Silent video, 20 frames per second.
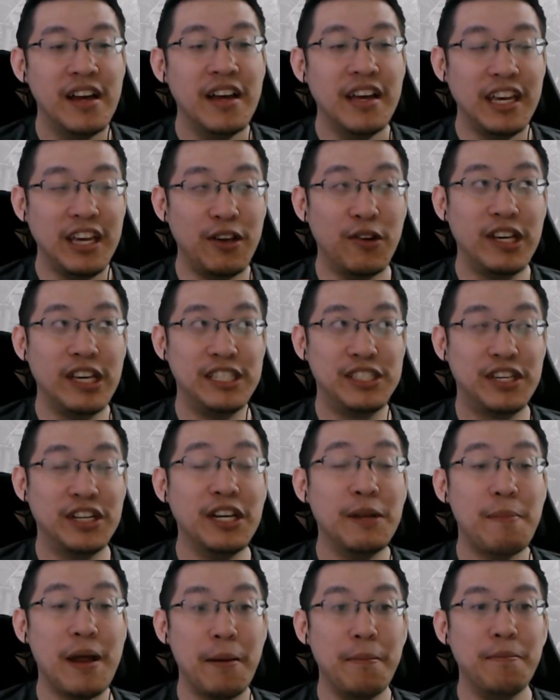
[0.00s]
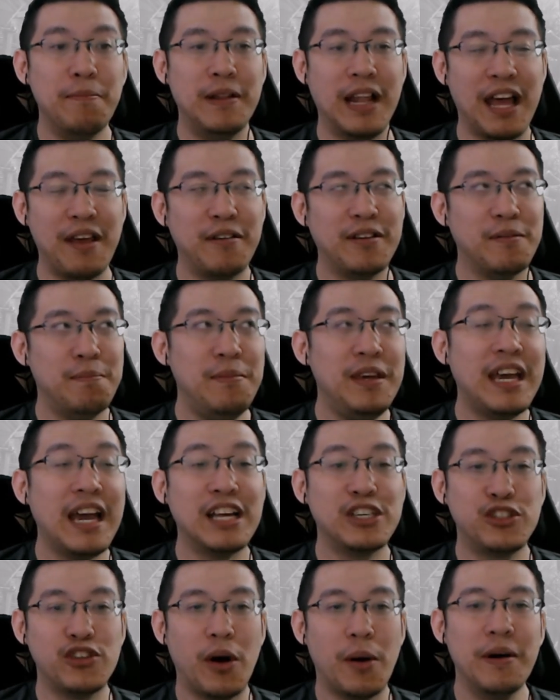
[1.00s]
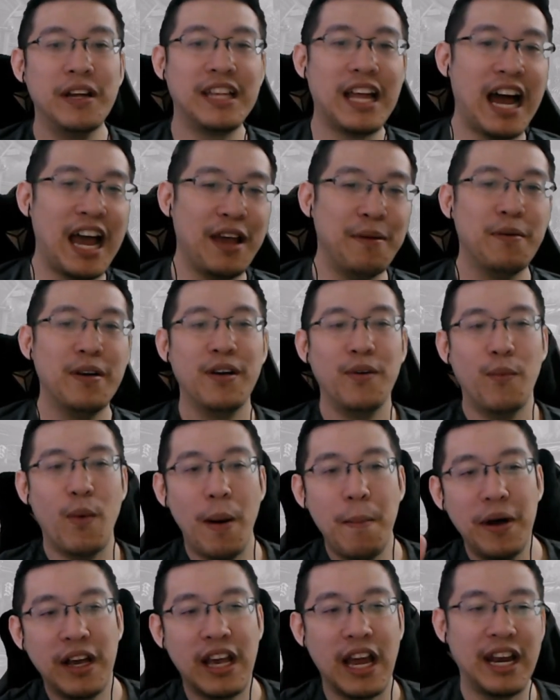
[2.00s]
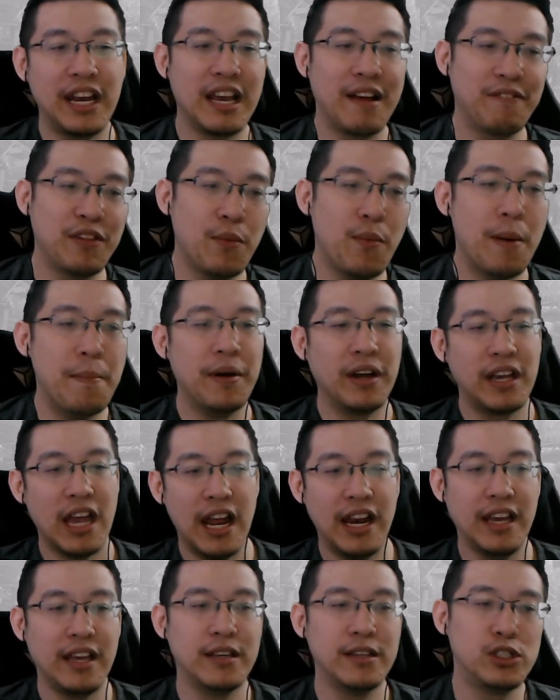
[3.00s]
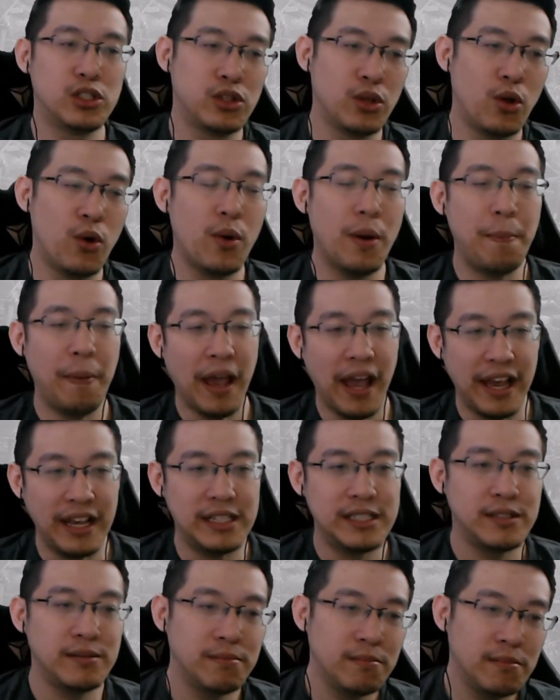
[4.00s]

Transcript: It's gonna be like Mega Sommer type. One mechanic after one mechanic. Slower pace.